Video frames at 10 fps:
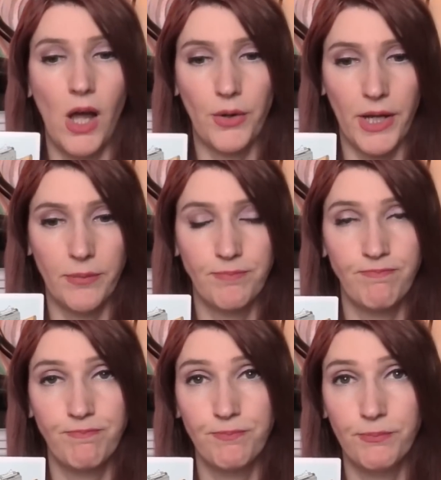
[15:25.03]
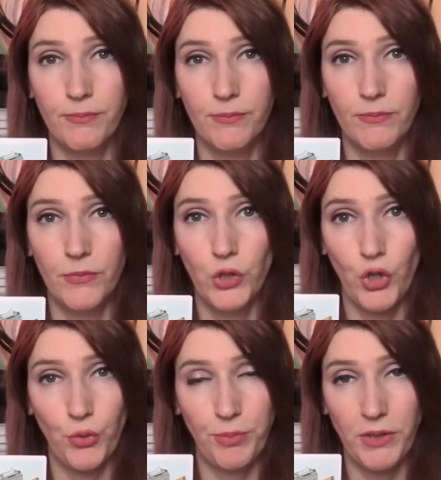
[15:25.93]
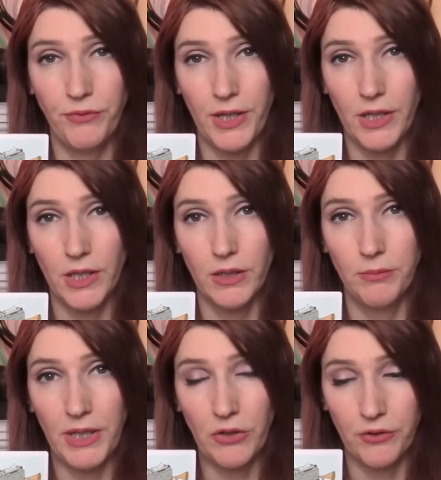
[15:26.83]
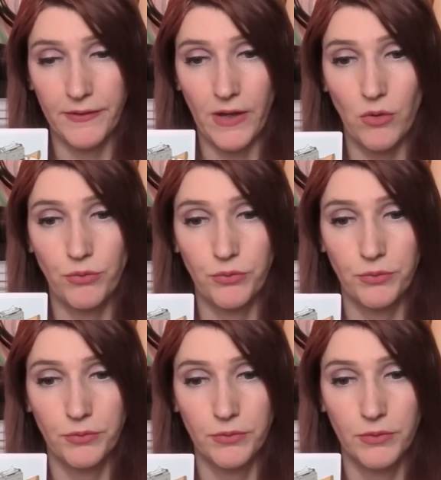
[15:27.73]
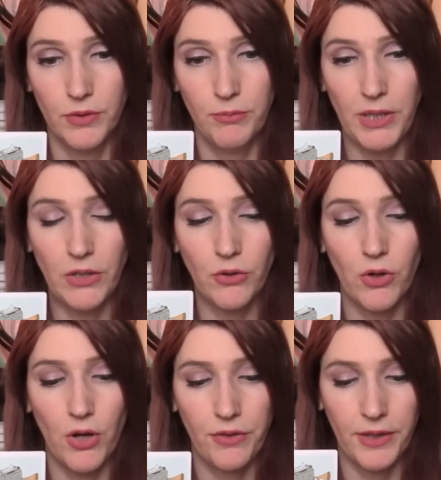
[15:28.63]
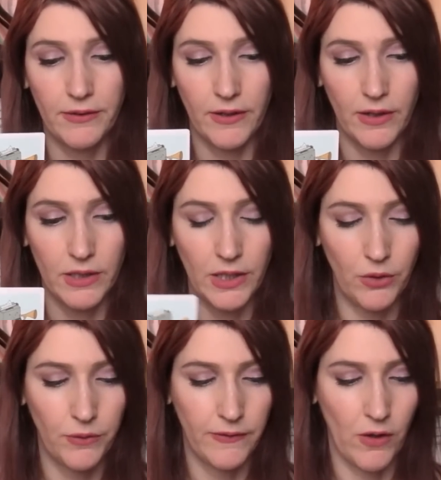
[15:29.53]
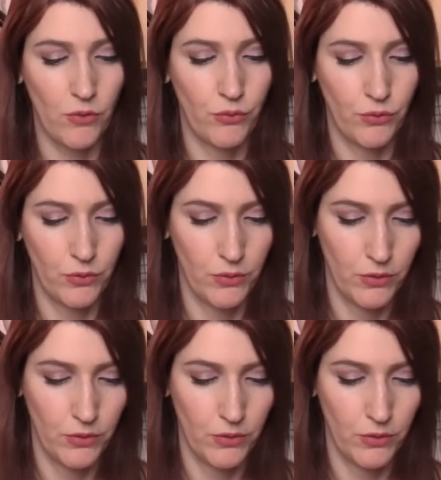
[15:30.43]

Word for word: Okay, don't be fake, be yourself. Be your authentic Leo self.